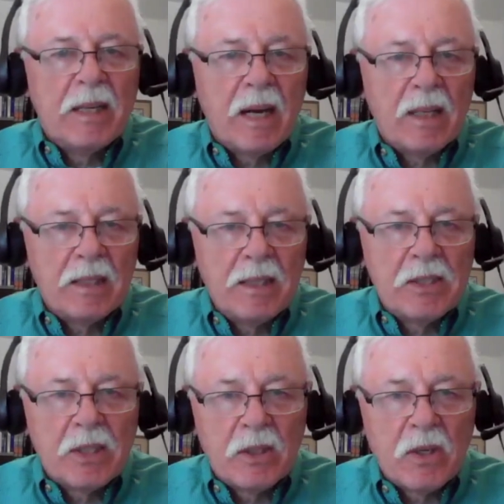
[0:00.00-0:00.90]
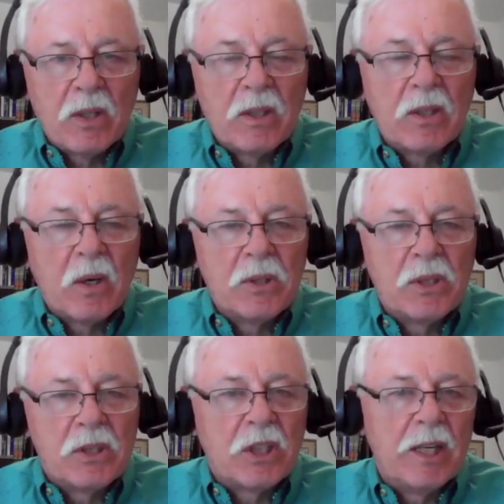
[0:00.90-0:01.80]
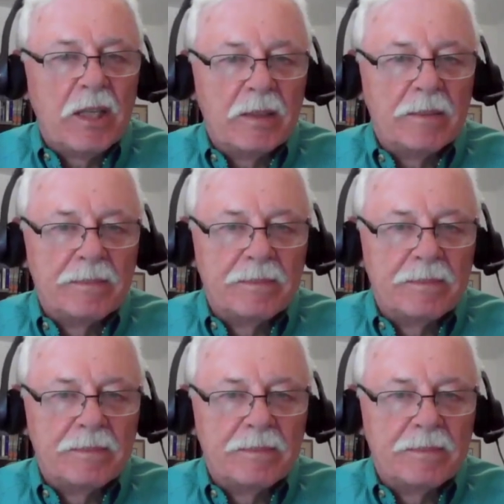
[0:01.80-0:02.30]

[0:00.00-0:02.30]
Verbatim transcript: colonies along the coast of China.